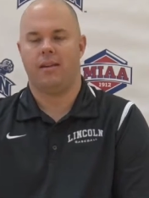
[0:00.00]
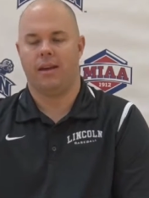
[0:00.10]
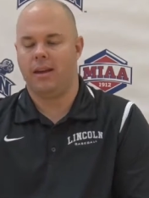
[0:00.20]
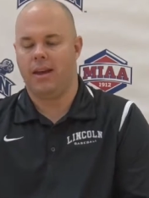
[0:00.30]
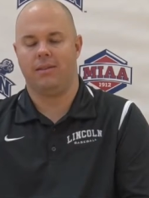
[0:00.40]

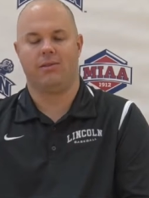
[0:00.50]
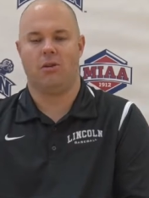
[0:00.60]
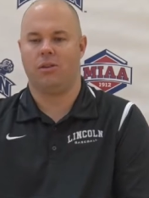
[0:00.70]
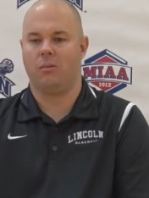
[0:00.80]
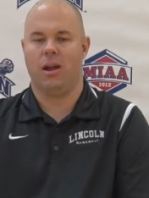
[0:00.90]
Again,
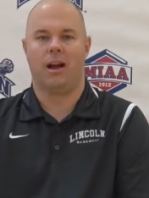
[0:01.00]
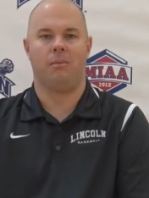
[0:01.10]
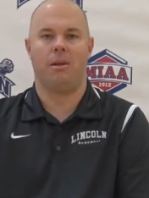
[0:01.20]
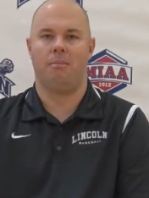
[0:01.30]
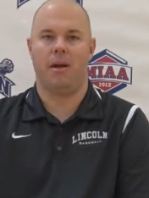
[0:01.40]
certainly we're not
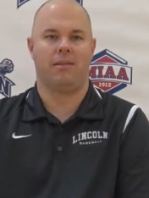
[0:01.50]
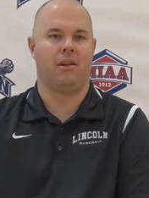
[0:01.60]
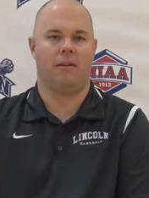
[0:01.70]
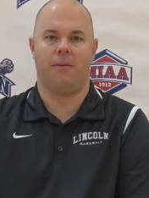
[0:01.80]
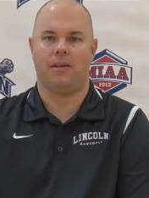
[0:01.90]
going to be the
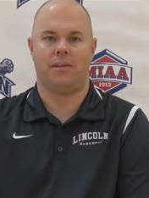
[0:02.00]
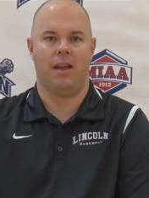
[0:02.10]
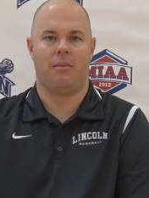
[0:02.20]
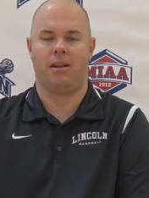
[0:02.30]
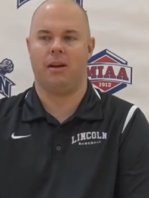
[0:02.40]
best offense in
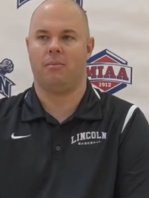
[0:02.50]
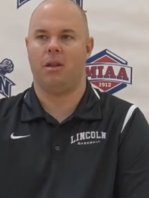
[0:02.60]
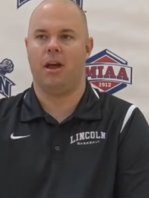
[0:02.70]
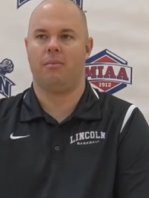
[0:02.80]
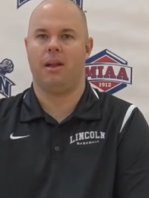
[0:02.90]

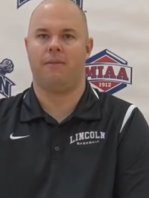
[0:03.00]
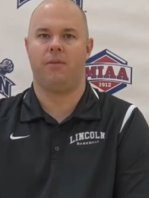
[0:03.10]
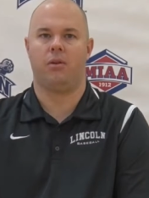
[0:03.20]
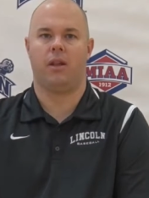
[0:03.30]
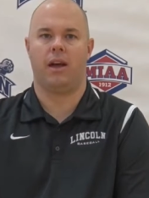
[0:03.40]
MIAA, but I
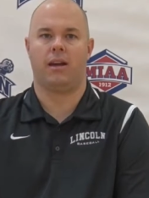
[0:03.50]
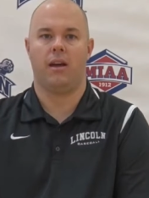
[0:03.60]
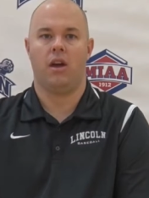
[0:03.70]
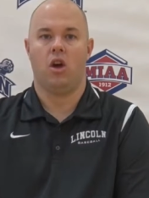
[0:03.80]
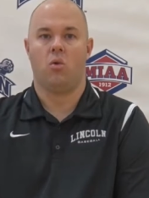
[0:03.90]
feel like
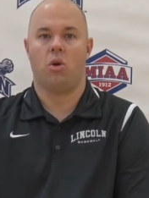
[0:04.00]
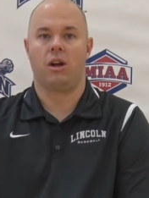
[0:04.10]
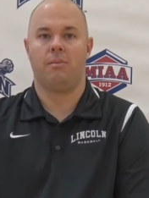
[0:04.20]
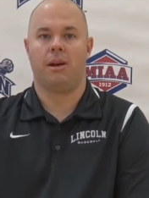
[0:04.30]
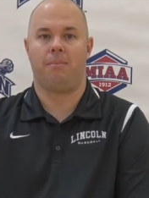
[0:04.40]
we're
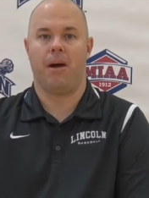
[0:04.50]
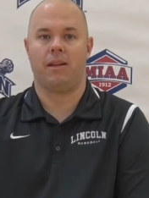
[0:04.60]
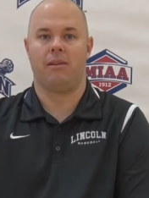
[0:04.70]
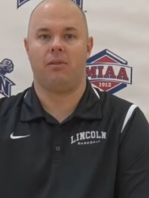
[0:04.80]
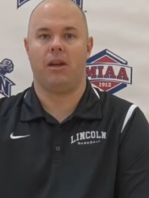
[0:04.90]
going to be
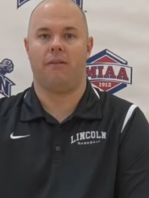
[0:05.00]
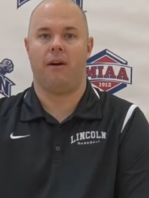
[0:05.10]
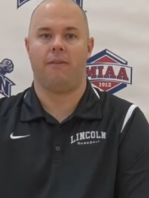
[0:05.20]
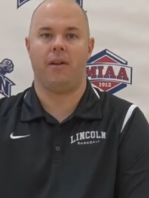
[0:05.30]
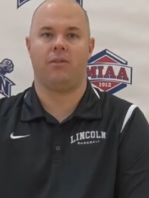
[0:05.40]
competitive enough
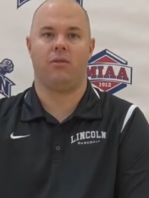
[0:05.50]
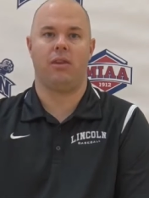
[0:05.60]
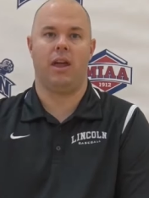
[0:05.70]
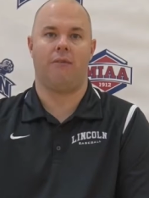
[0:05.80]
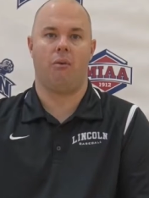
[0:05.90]

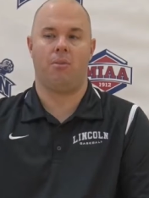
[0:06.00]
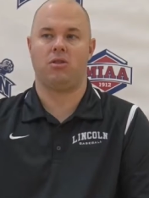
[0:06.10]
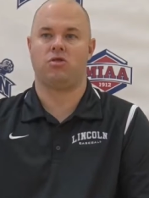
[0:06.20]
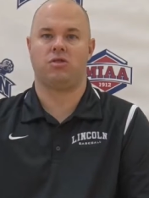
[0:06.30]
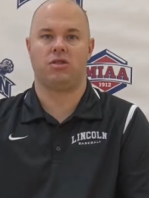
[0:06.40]
offensively that if our
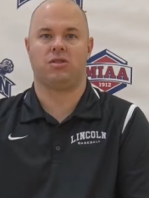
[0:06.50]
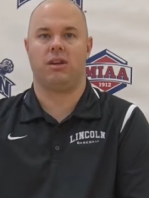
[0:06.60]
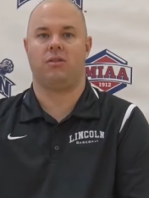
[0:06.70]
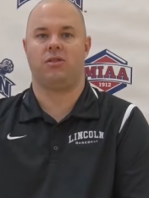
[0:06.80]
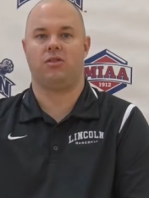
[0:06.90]
pitchers just
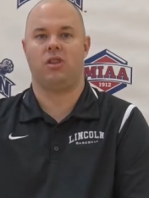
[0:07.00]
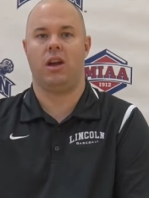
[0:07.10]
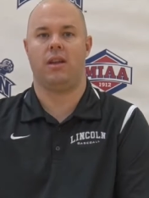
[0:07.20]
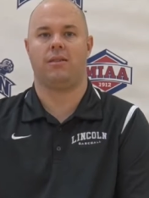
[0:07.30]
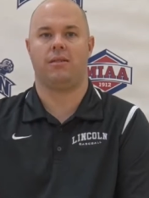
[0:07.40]
give us a
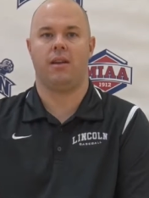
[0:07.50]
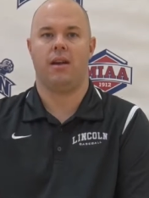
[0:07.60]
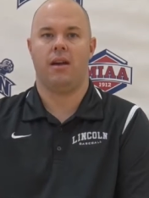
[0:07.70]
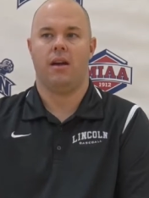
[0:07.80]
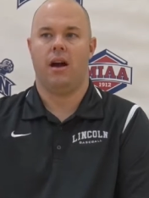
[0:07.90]
chance
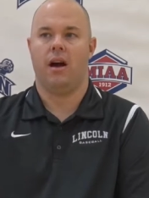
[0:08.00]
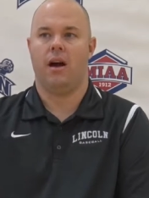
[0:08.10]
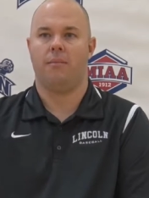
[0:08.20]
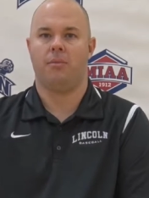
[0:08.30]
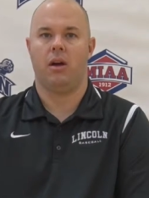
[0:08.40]

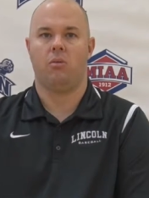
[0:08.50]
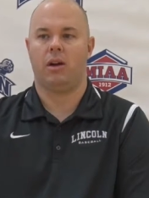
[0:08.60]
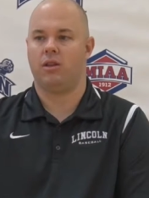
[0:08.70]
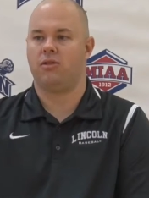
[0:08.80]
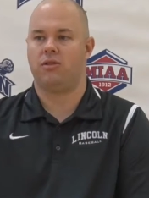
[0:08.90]
um, that
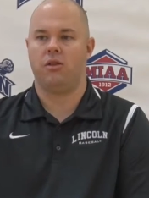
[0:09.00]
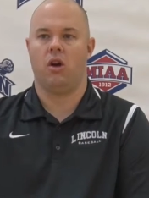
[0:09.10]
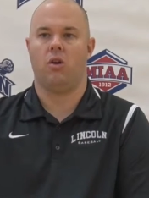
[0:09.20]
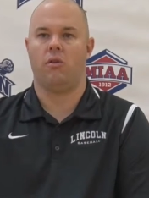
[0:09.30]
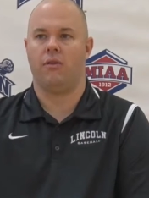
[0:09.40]
we can, you
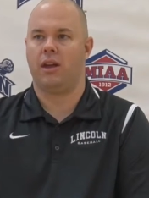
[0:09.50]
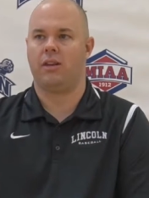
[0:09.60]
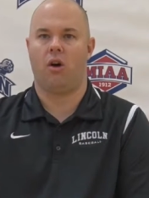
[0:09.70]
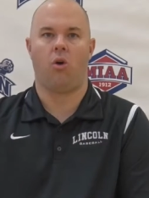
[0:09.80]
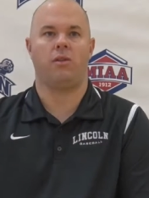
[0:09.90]
know, they
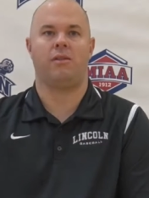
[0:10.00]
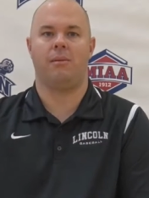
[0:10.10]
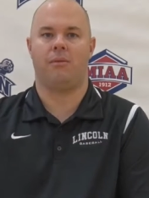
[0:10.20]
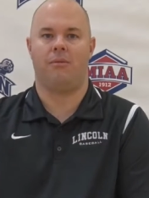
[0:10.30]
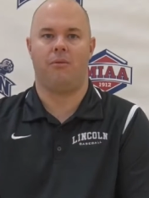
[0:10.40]
can hold the
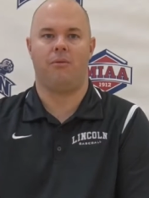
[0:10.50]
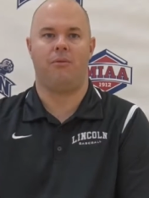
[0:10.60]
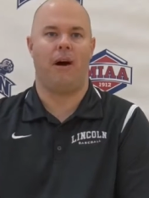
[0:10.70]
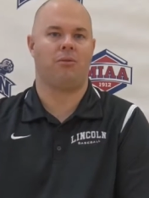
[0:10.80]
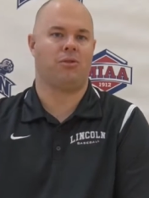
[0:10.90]
team to
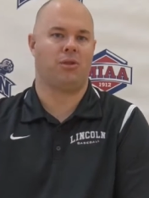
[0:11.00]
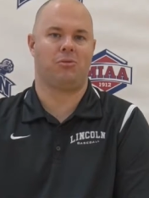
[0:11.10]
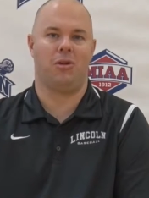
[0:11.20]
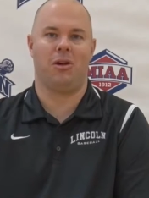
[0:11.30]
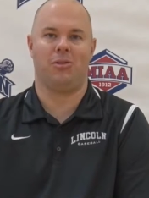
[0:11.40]
five or
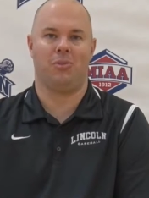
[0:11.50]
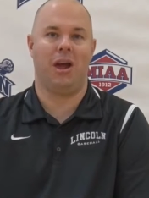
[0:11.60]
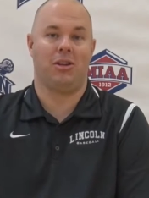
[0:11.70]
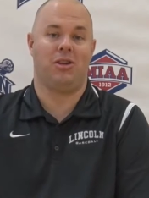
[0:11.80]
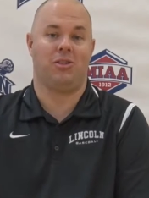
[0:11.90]
six runs,
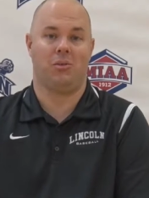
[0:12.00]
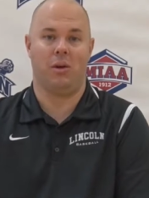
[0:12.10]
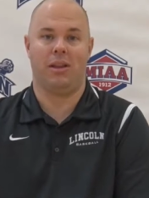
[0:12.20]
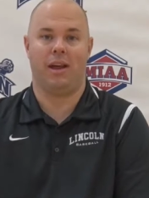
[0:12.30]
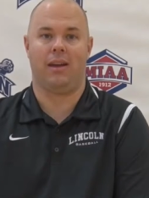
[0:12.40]
we got a chance to
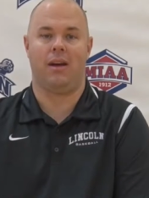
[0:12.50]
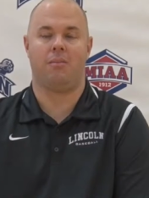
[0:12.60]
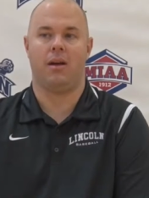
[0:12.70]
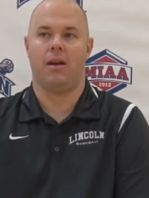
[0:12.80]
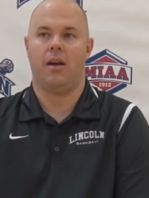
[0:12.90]
win that game.